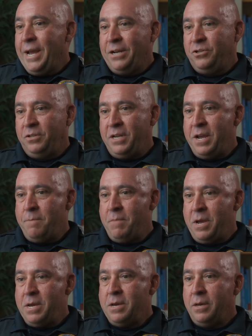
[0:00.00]
agitate
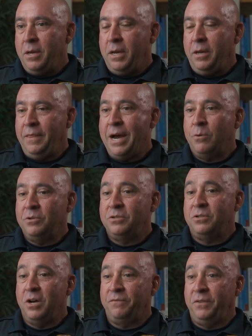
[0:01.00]
me. And that was
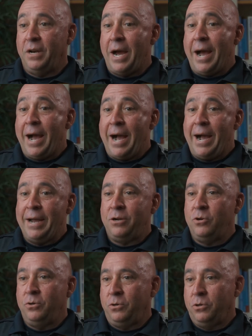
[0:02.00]
stuff that I
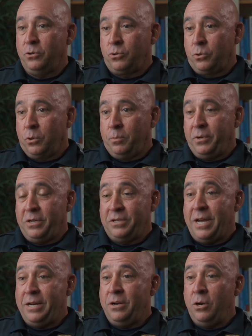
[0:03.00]
couldn't control
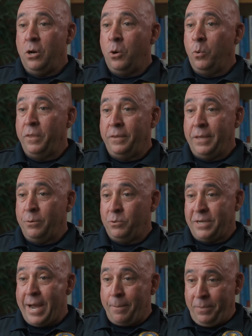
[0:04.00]
because I didn't know that
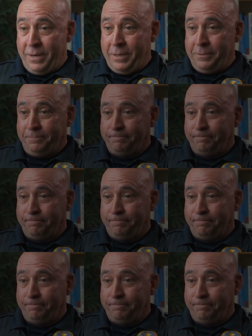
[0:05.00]
was happening.